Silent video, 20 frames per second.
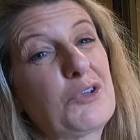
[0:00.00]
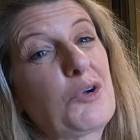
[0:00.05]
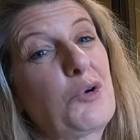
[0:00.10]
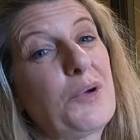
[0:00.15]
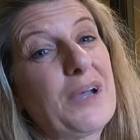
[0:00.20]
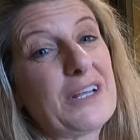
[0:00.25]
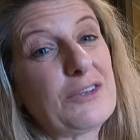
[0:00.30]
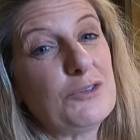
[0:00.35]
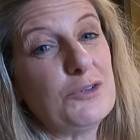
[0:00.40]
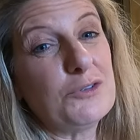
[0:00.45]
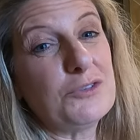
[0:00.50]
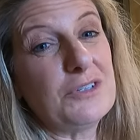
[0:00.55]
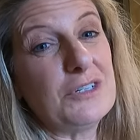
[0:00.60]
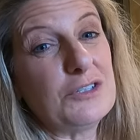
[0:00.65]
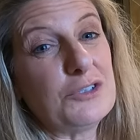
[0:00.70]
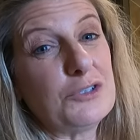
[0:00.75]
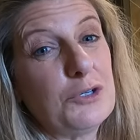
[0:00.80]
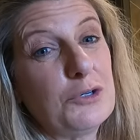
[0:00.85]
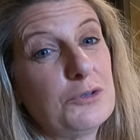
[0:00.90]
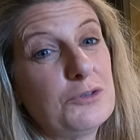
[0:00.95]
was a quick 2
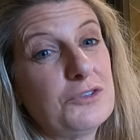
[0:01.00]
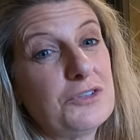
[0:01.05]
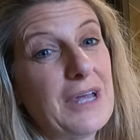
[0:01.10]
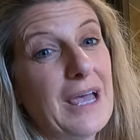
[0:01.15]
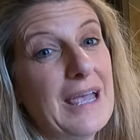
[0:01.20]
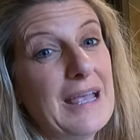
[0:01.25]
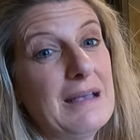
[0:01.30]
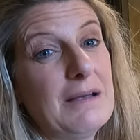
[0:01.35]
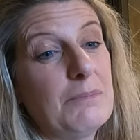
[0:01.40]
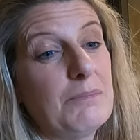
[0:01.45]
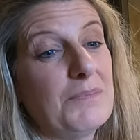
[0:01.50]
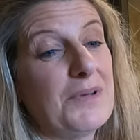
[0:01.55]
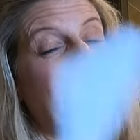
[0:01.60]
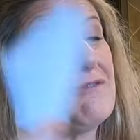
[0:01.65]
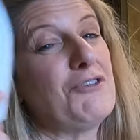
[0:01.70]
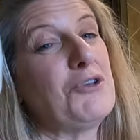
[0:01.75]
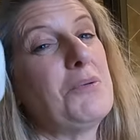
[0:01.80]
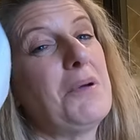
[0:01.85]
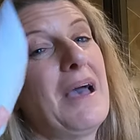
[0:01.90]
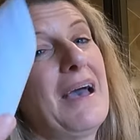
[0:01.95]
Cent Tuesday, but
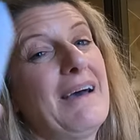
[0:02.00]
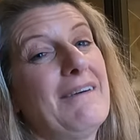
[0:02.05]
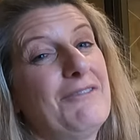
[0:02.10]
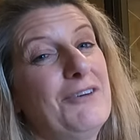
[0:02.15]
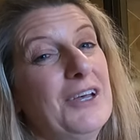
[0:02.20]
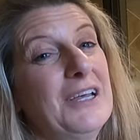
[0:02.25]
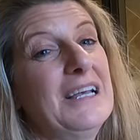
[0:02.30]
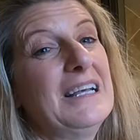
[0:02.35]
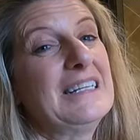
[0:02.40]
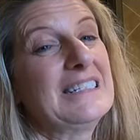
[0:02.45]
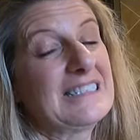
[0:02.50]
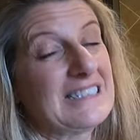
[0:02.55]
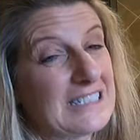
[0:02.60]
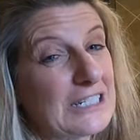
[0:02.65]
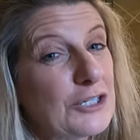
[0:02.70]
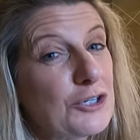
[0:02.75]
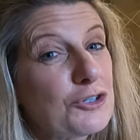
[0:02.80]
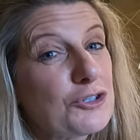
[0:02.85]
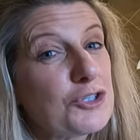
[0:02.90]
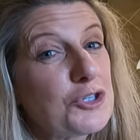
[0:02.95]
if you have
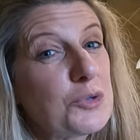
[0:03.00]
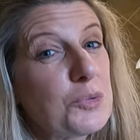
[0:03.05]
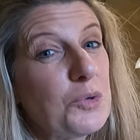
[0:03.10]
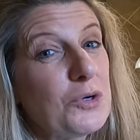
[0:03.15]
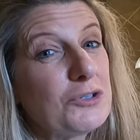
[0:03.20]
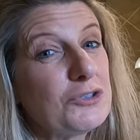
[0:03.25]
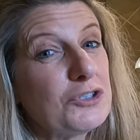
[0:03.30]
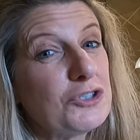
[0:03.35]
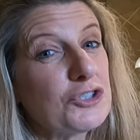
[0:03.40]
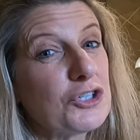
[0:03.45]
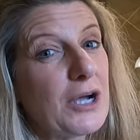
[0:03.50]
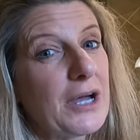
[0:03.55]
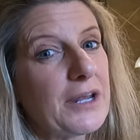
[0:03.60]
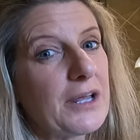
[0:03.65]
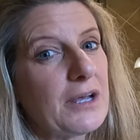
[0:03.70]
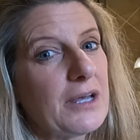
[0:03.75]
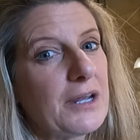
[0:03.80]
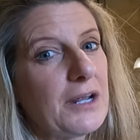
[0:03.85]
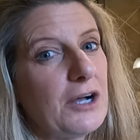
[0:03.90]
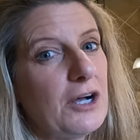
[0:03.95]
stickers you're wanting to try
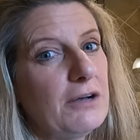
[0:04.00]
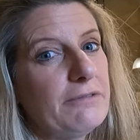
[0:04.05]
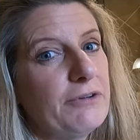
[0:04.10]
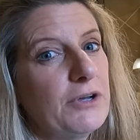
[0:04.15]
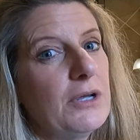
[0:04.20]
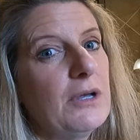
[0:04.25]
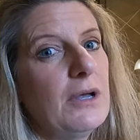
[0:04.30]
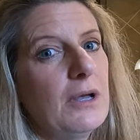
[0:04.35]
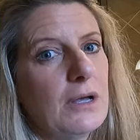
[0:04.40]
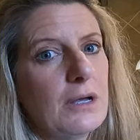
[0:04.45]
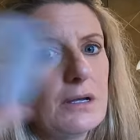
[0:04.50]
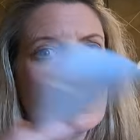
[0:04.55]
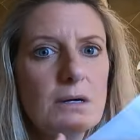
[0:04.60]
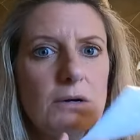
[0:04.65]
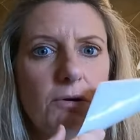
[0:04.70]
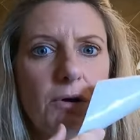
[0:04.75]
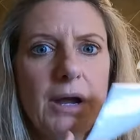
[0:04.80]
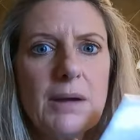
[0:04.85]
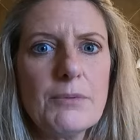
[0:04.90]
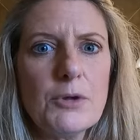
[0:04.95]
to get off,
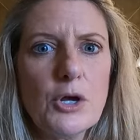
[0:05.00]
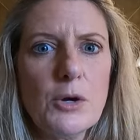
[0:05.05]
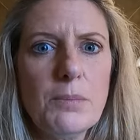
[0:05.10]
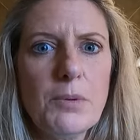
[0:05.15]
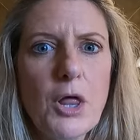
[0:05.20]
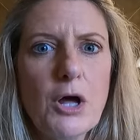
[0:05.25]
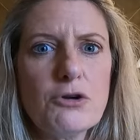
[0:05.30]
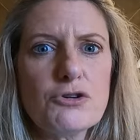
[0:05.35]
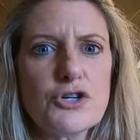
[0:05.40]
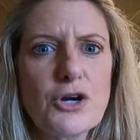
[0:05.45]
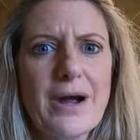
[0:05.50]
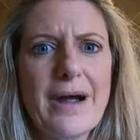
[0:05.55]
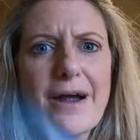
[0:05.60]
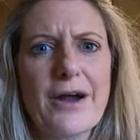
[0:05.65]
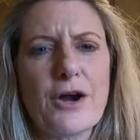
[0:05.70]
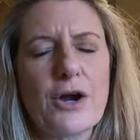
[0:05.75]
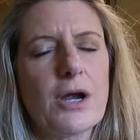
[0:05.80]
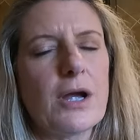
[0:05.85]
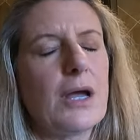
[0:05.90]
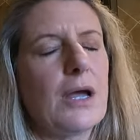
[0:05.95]
go grab you a blow
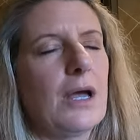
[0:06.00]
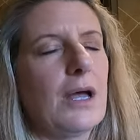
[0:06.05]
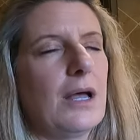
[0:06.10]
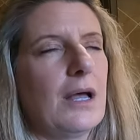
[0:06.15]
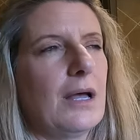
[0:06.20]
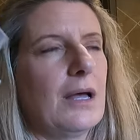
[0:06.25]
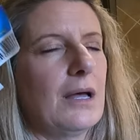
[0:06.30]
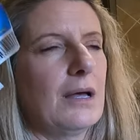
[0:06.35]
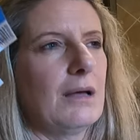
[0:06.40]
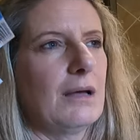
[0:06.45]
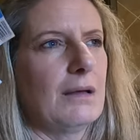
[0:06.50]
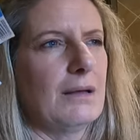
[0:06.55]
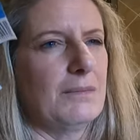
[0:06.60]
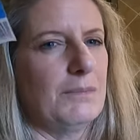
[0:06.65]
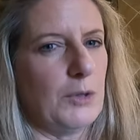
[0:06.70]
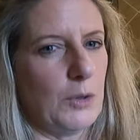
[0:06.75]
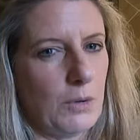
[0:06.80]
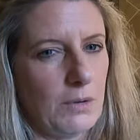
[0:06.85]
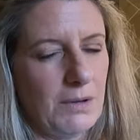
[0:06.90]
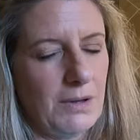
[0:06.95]
dryer.
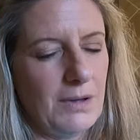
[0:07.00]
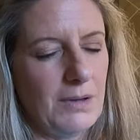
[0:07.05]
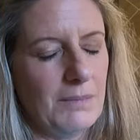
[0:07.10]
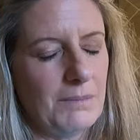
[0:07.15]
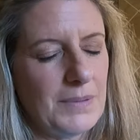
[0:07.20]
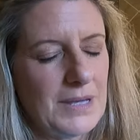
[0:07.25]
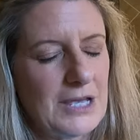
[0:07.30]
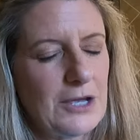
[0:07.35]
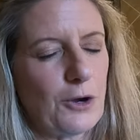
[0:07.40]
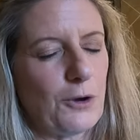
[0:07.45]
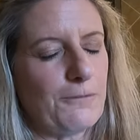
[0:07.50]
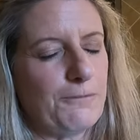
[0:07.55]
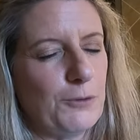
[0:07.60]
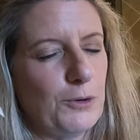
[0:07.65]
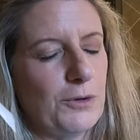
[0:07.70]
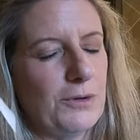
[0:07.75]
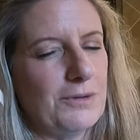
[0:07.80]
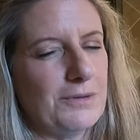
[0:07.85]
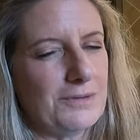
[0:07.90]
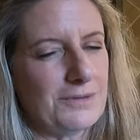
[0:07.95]
No, be
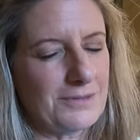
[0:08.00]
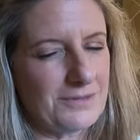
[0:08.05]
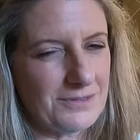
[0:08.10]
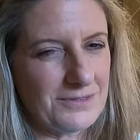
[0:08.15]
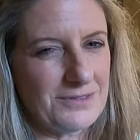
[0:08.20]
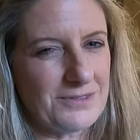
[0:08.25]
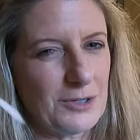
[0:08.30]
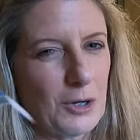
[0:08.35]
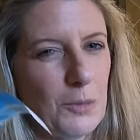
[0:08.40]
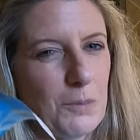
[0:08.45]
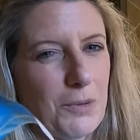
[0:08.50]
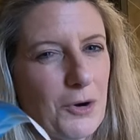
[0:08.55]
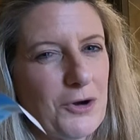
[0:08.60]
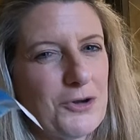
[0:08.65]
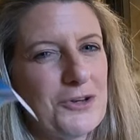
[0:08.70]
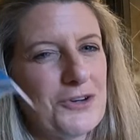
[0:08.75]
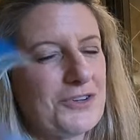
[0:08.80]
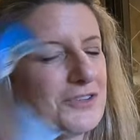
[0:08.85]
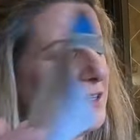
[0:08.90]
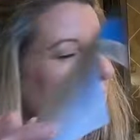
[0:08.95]
careful, don't
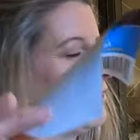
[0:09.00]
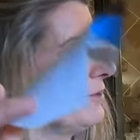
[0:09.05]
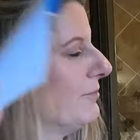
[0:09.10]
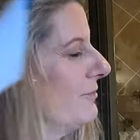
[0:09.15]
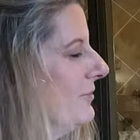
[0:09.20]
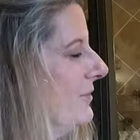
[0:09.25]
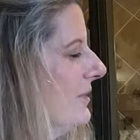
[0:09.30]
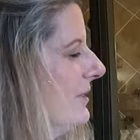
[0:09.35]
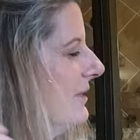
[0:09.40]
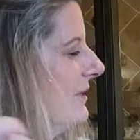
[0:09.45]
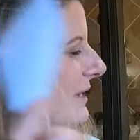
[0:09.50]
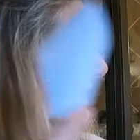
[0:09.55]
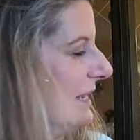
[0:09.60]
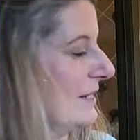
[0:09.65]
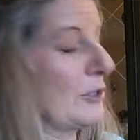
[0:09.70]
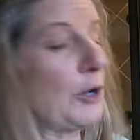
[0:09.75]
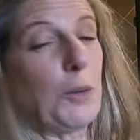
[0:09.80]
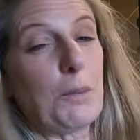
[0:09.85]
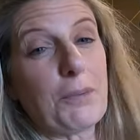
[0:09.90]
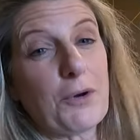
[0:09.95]
burn yourself
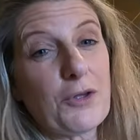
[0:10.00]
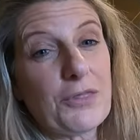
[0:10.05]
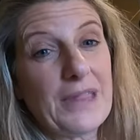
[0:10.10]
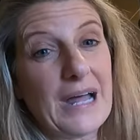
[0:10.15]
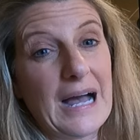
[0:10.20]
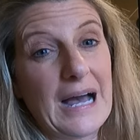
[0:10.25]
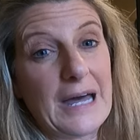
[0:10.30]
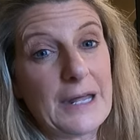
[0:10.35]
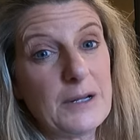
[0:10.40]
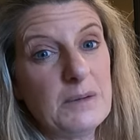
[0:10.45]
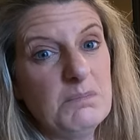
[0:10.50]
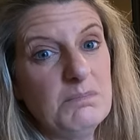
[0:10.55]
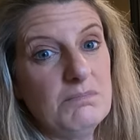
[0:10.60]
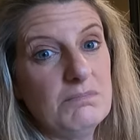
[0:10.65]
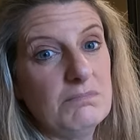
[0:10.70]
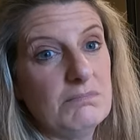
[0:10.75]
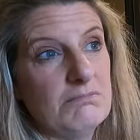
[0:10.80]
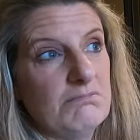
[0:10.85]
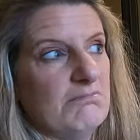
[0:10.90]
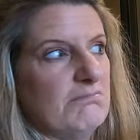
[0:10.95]
and don't burn the
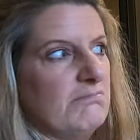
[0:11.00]
item,